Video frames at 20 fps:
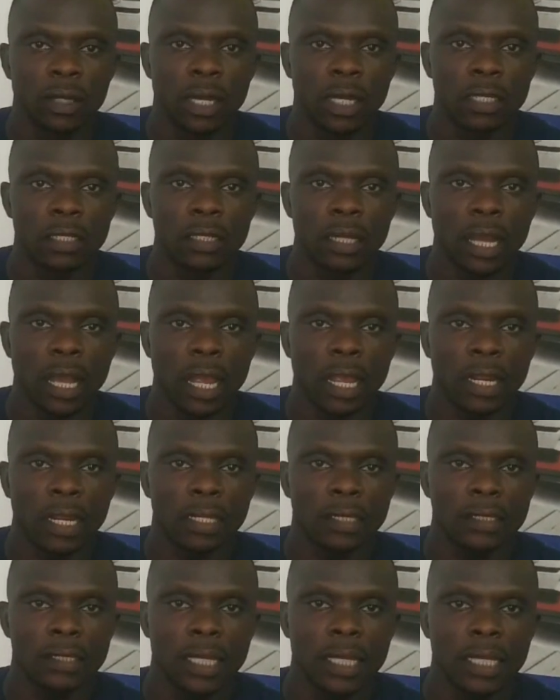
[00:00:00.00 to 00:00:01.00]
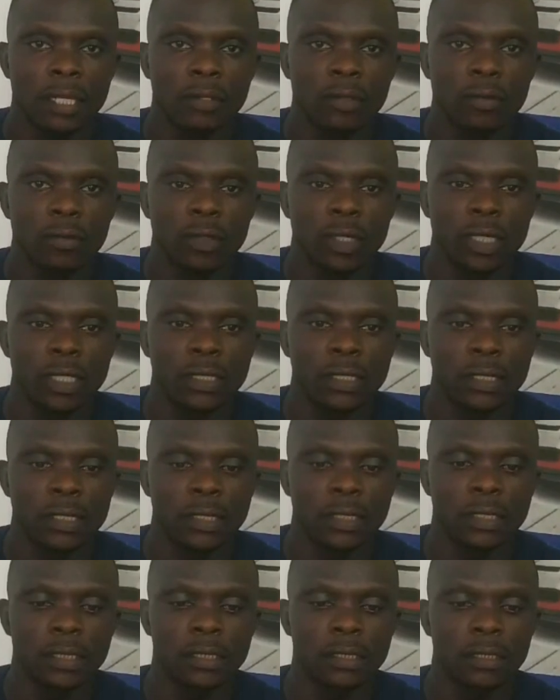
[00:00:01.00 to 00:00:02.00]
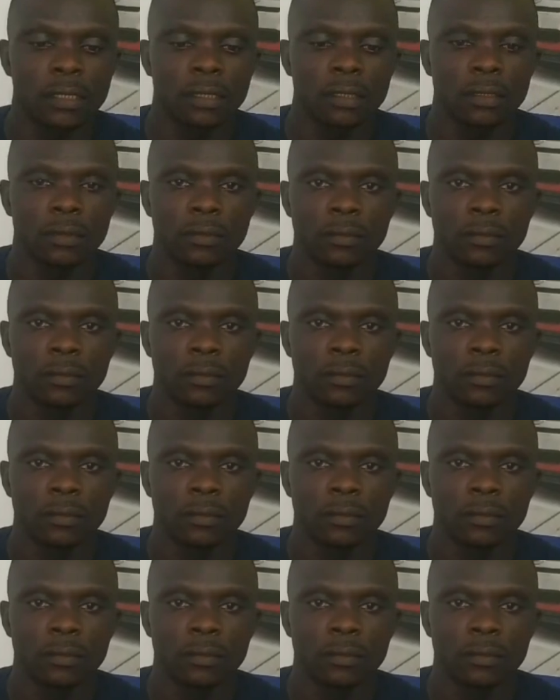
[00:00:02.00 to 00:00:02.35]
and I can tell you it is